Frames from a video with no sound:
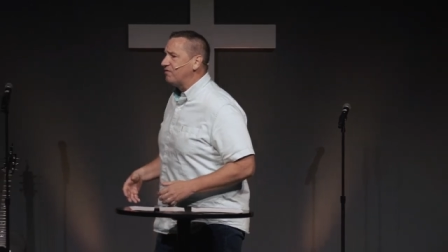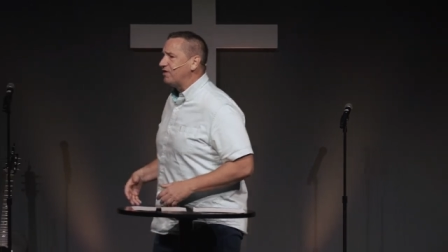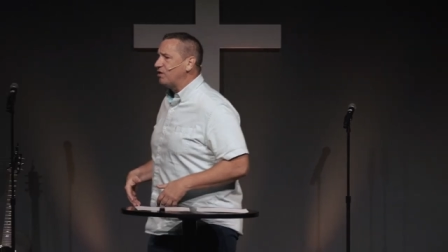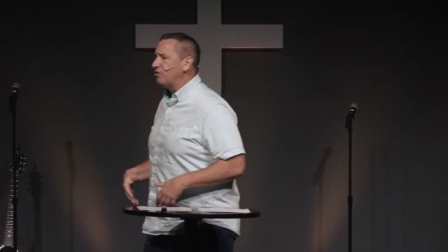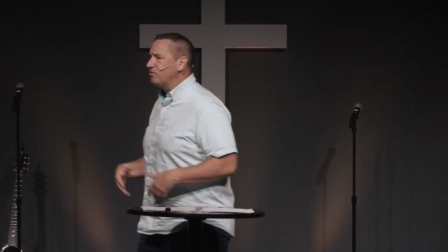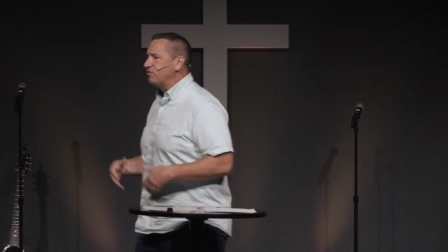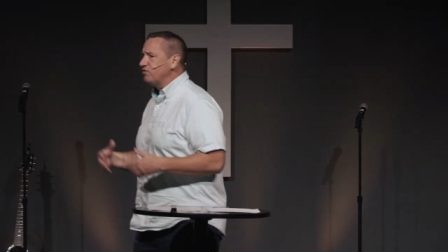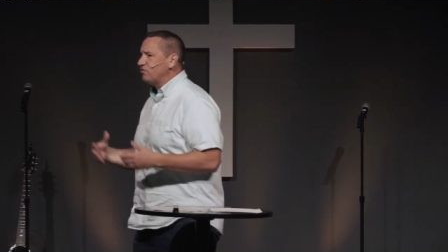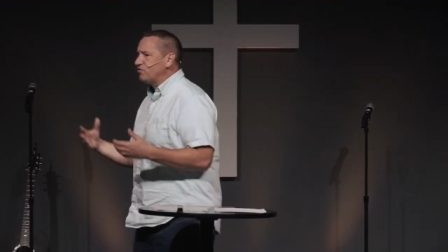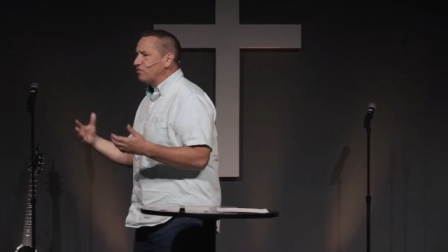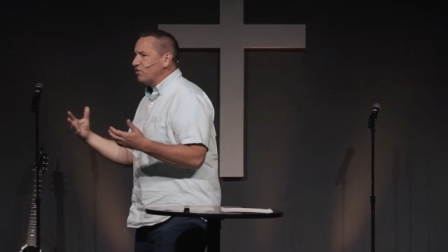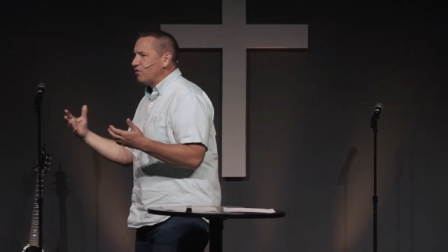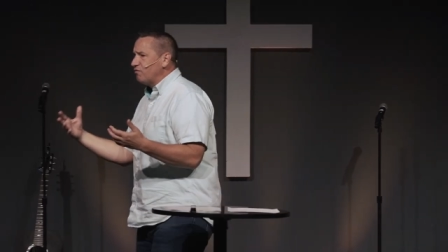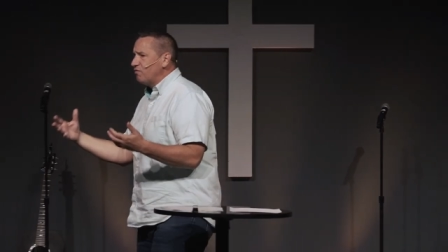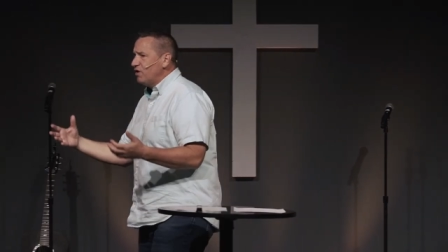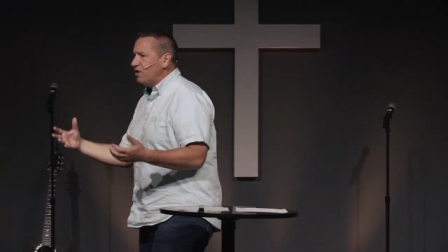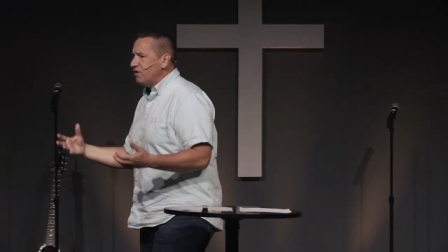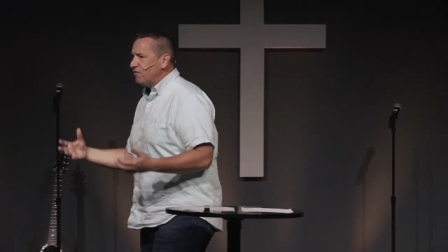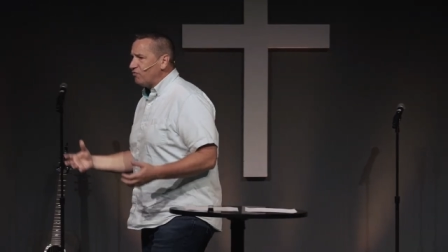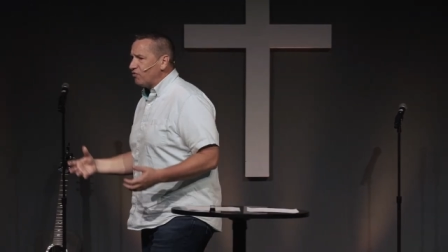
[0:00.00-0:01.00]
I don't deserve
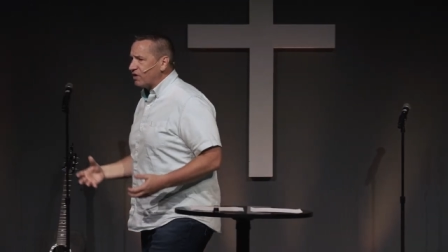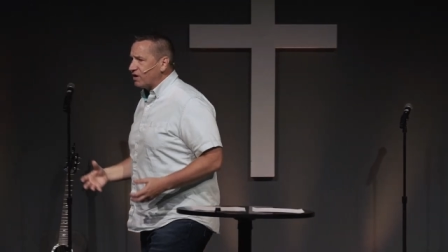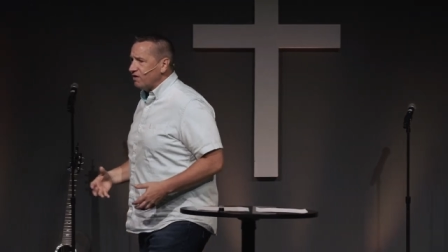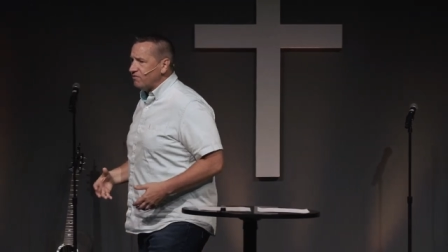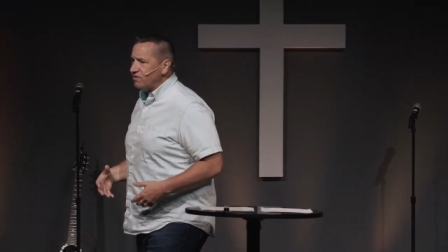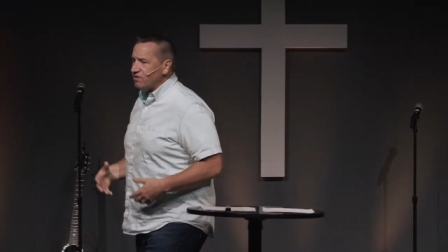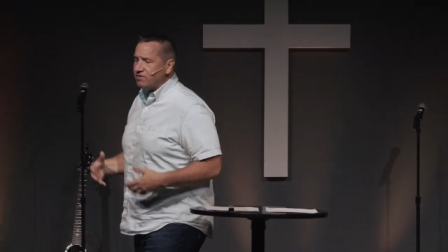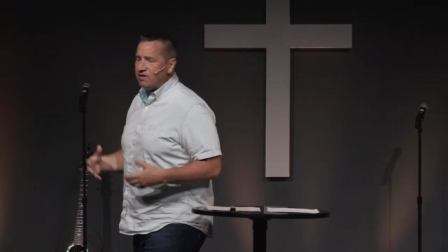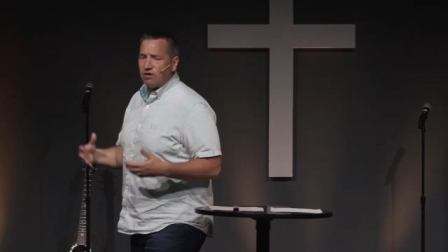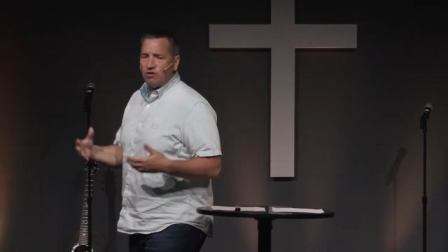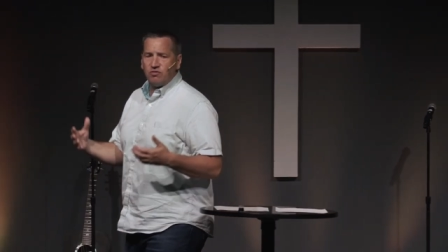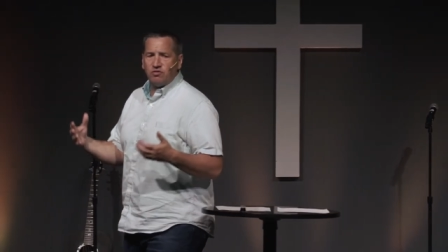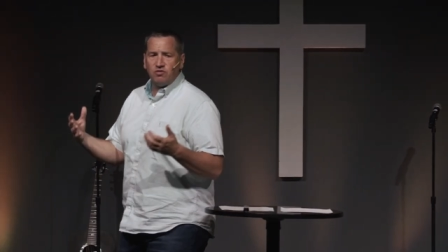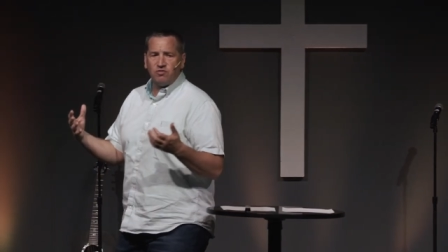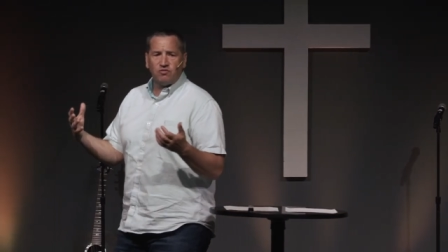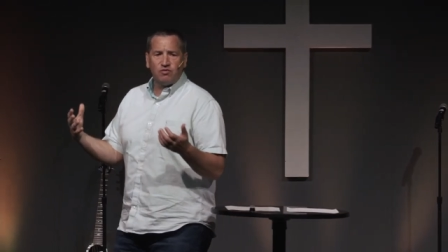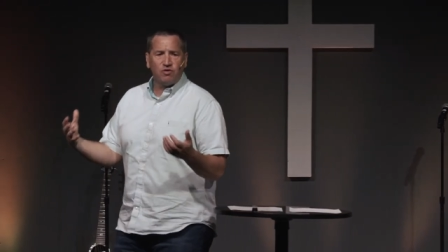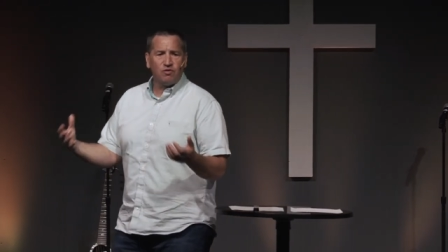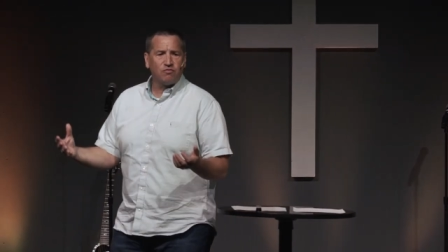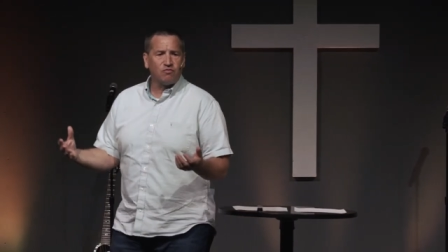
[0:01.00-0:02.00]
forgiveness. I don't
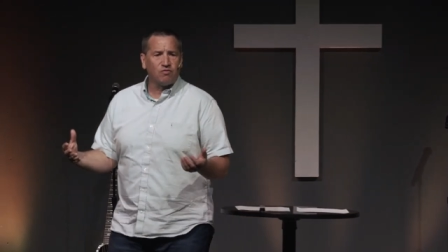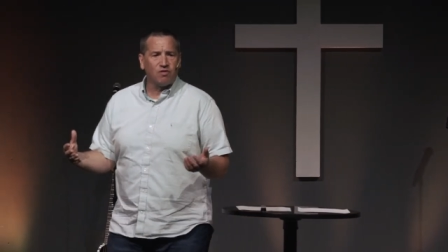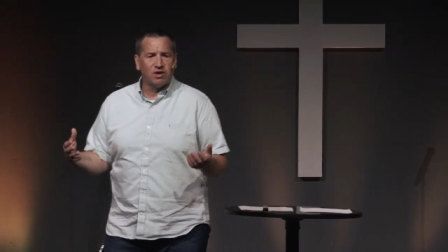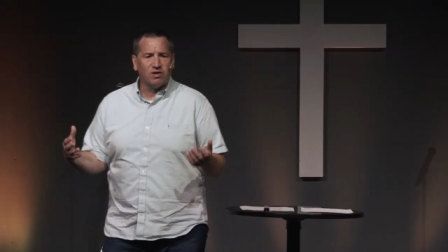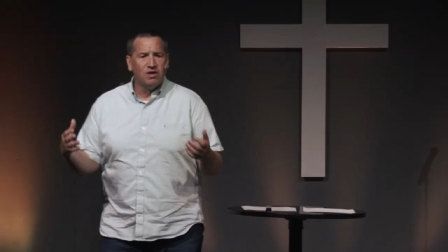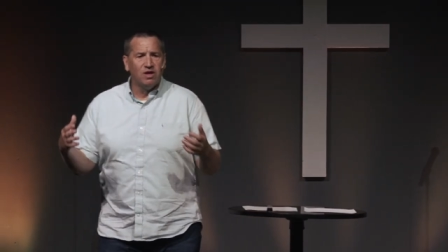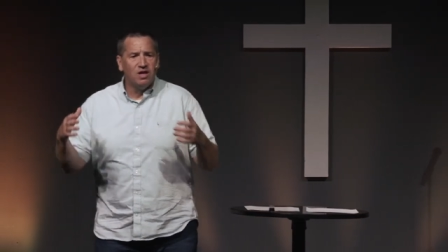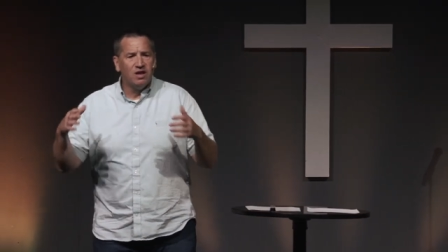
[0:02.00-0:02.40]
deserve grace.